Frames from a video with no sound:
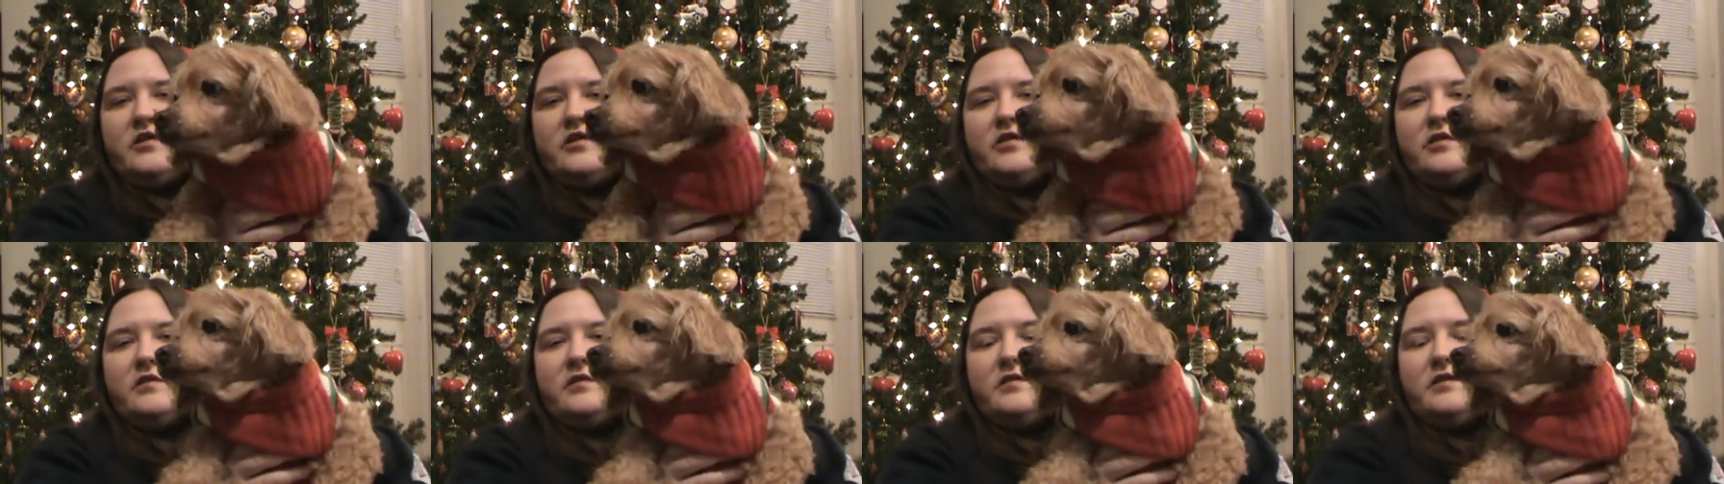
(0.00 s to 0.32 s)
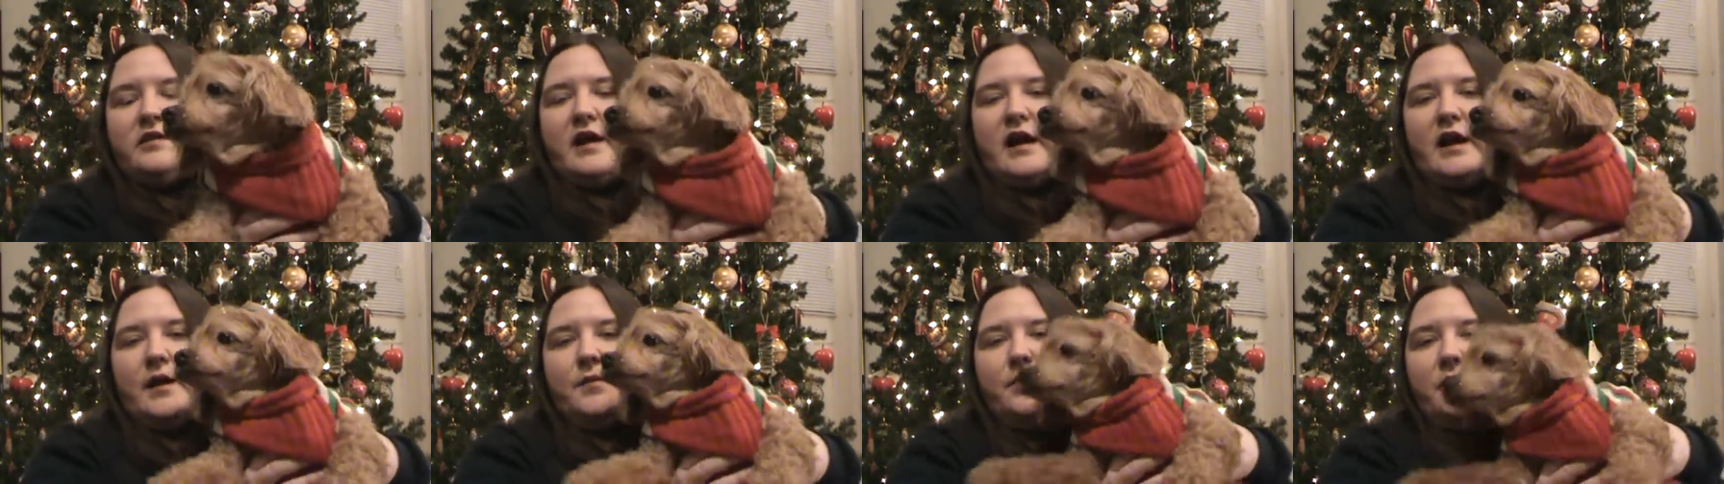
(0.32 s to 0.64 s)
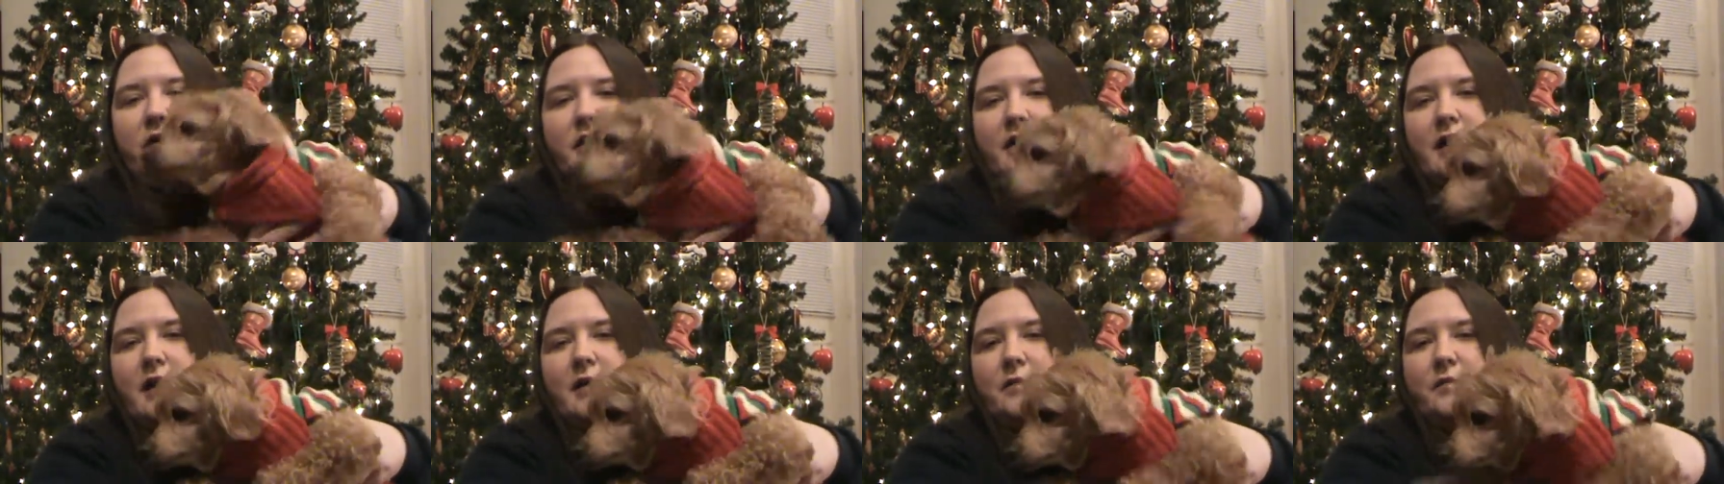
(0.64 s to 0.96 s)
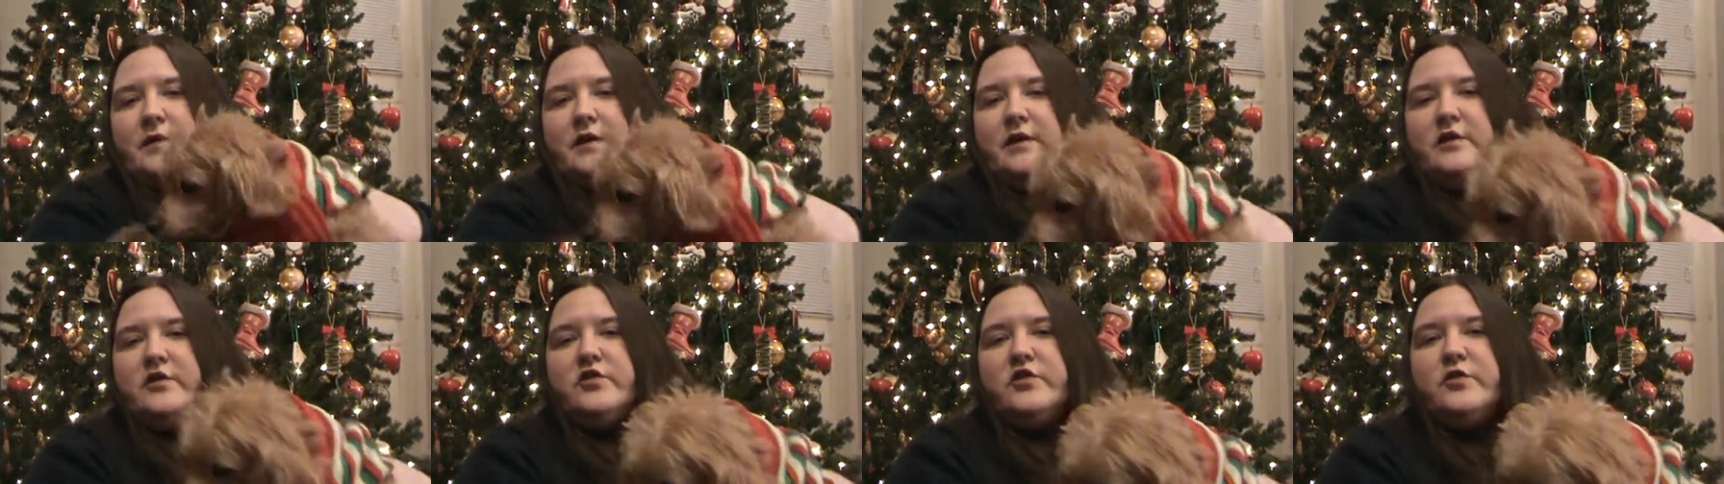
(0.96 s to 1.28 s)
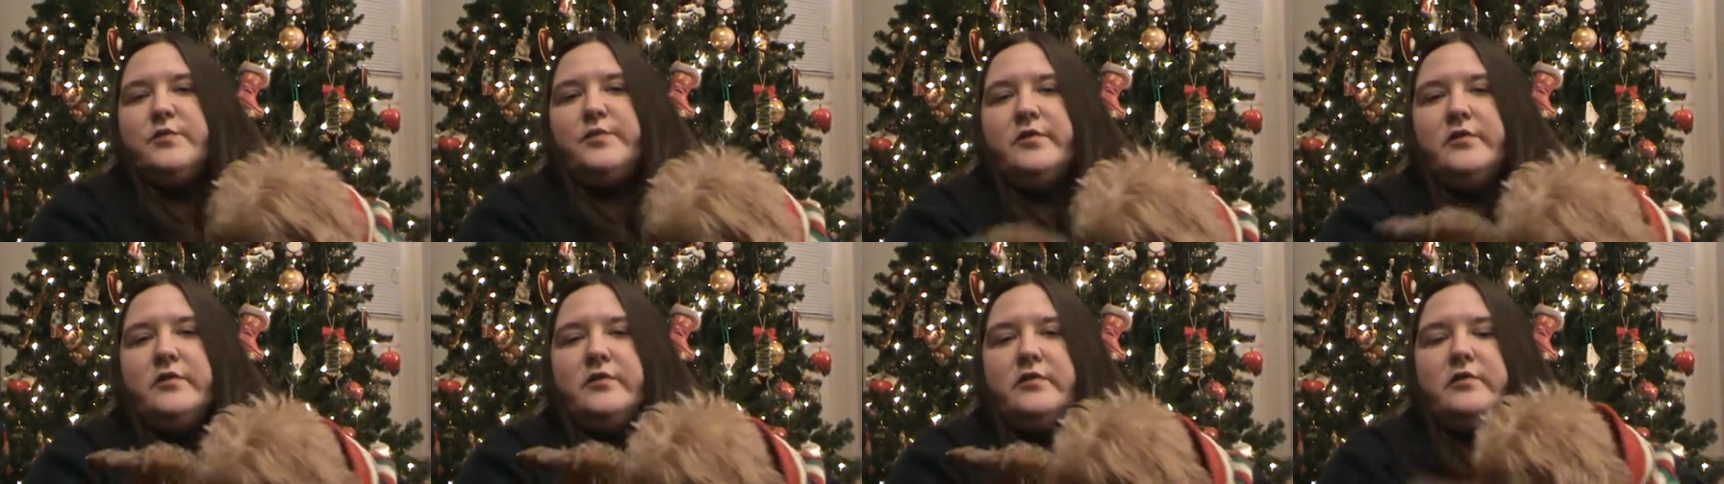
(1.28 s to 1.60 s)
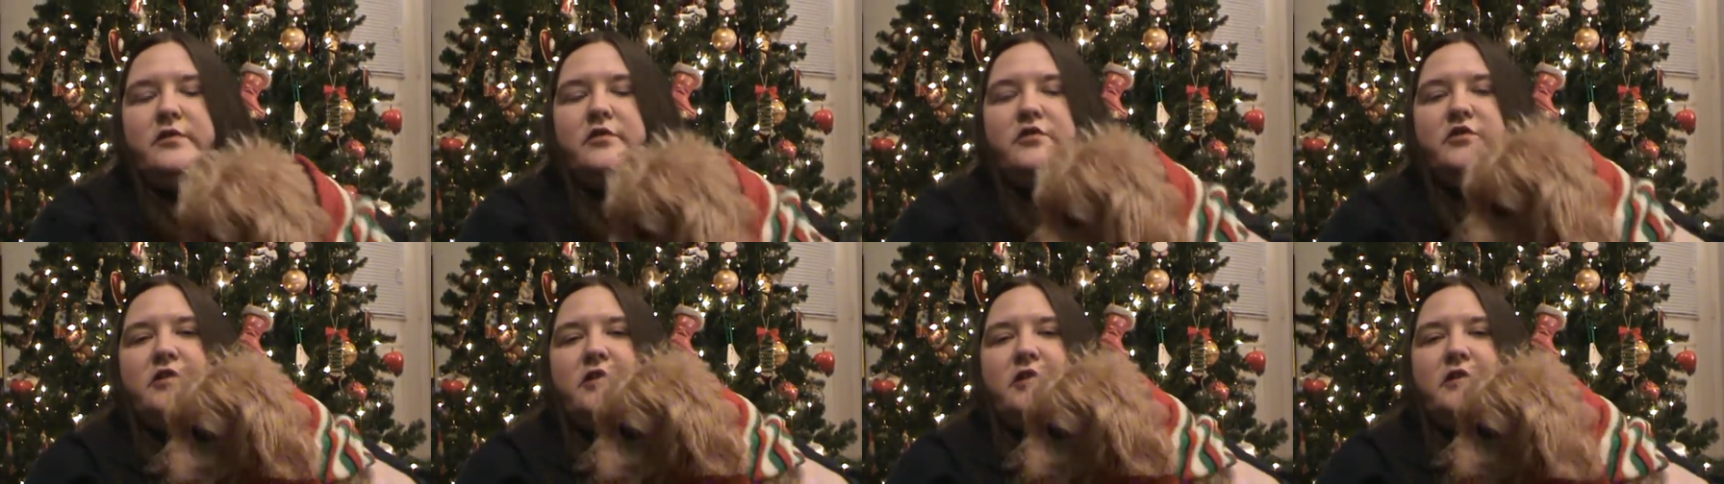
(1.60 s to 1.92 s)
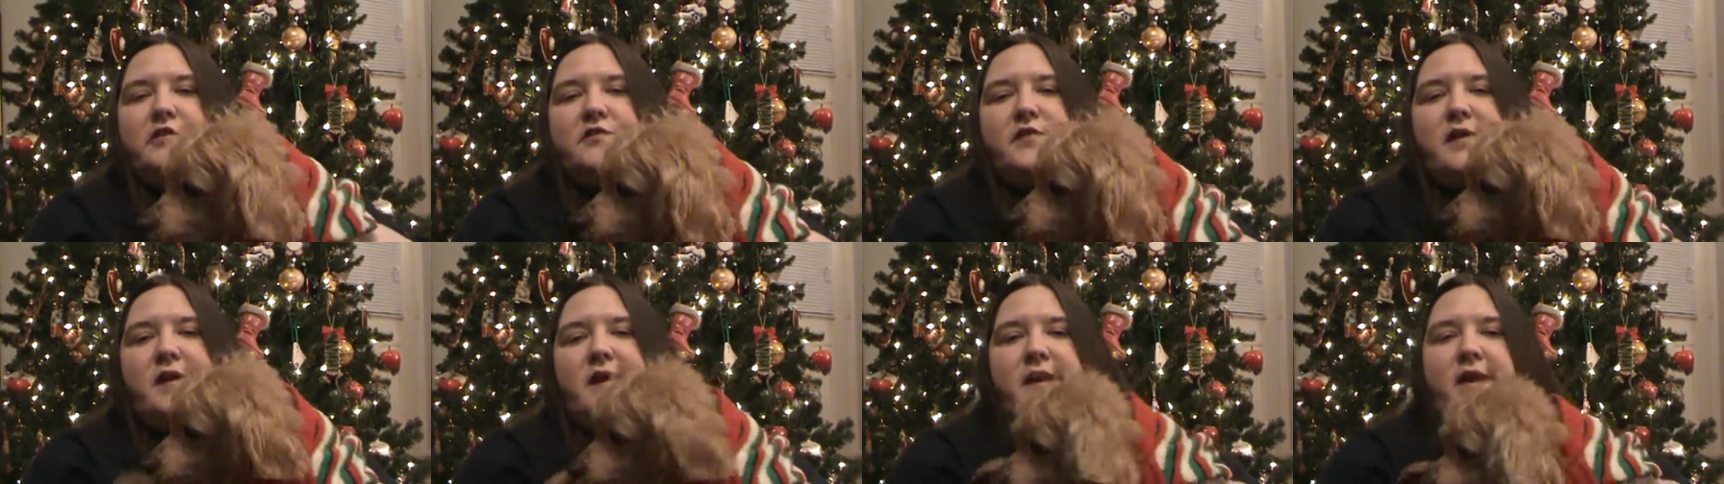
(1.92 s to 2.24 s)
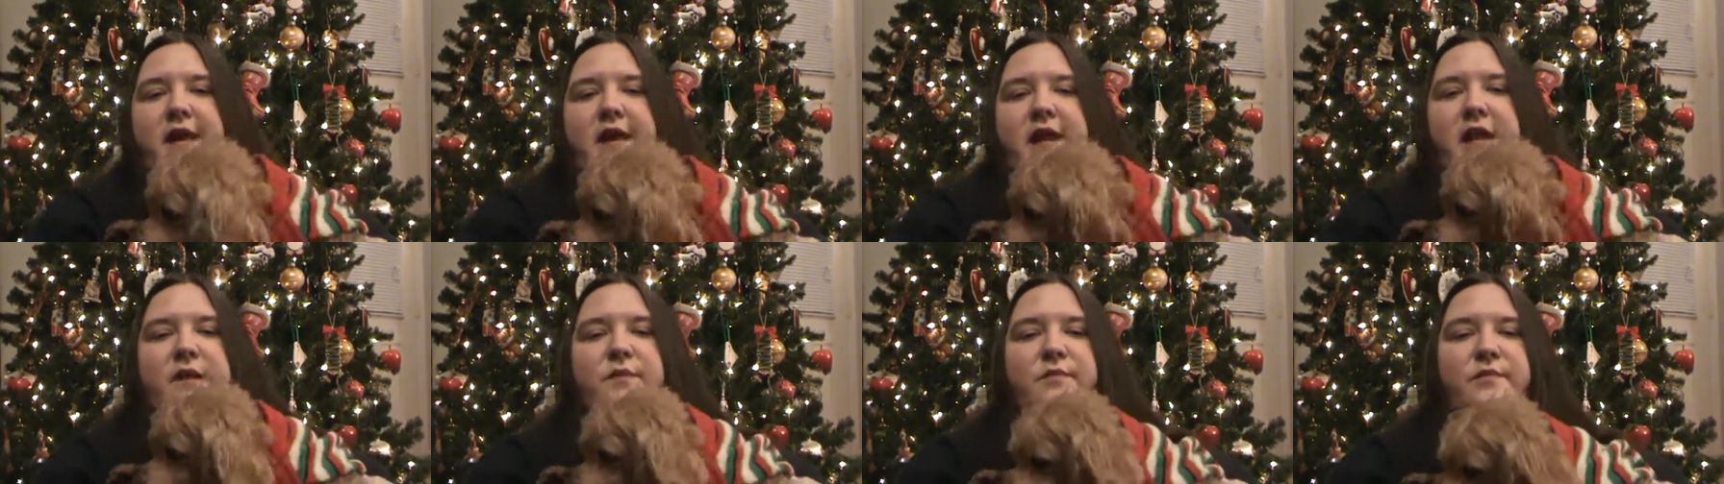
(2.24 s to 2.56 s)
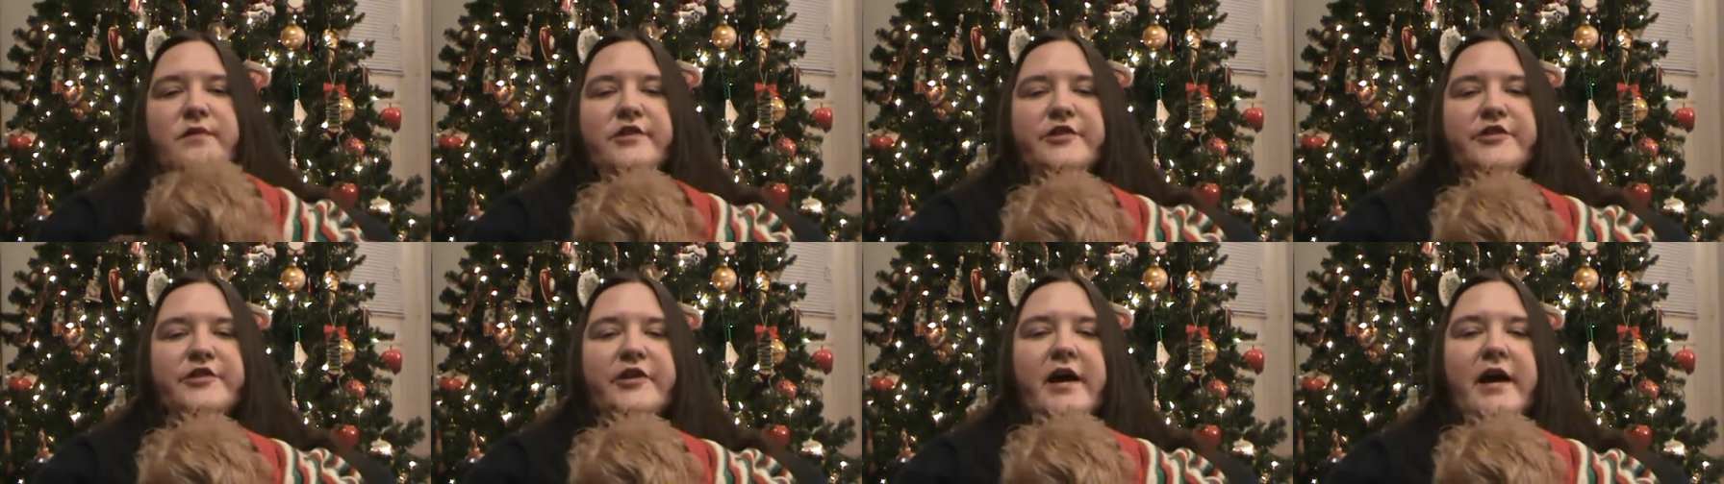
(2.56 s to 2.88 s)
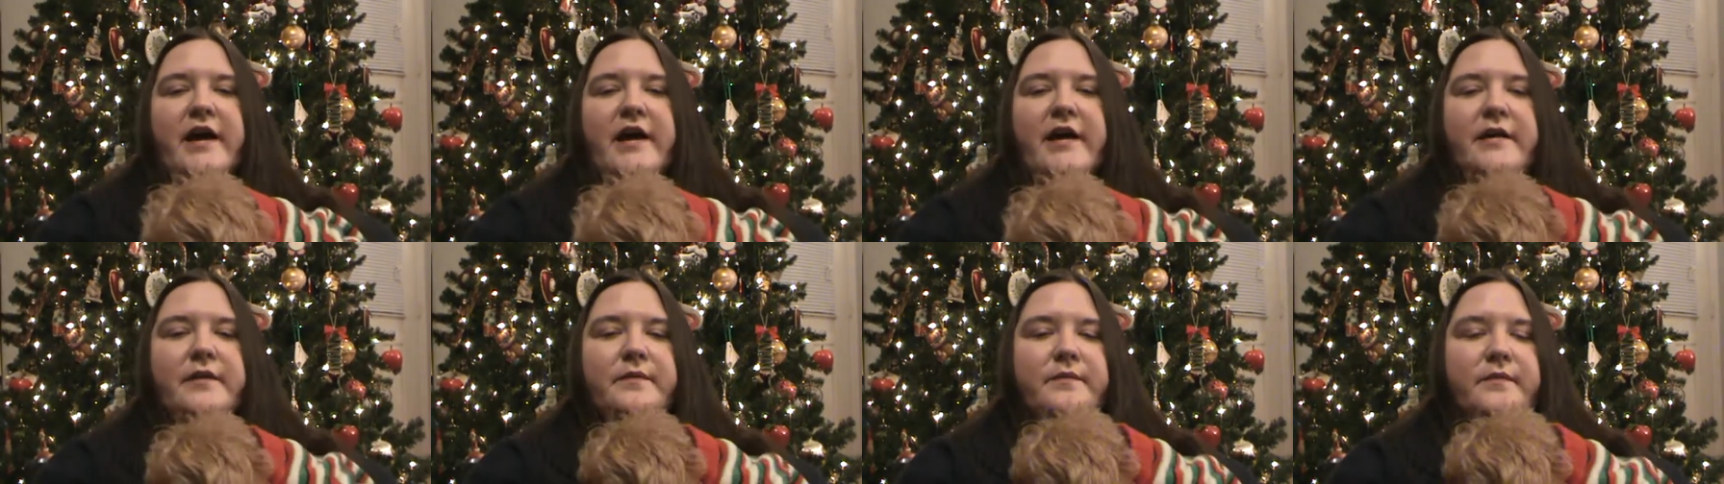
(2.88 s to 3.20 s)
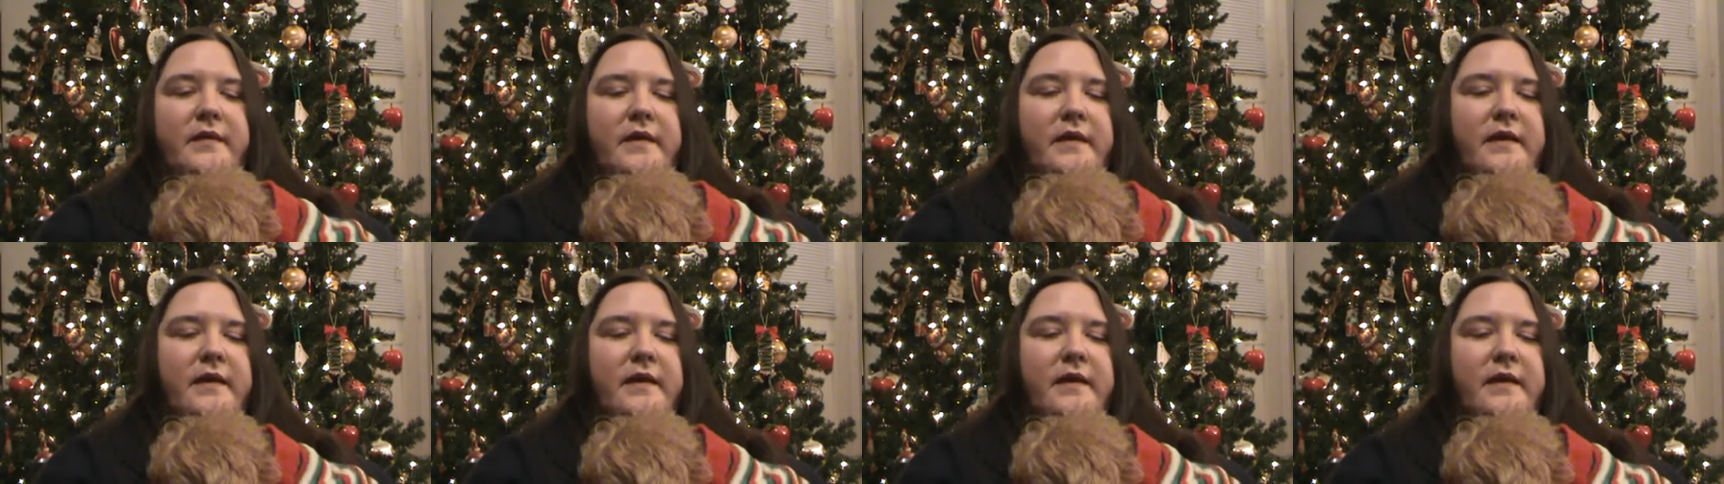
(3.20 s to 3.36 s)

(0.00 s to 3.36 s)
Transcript: She's an apricot miniature poodle. She is very camera shy.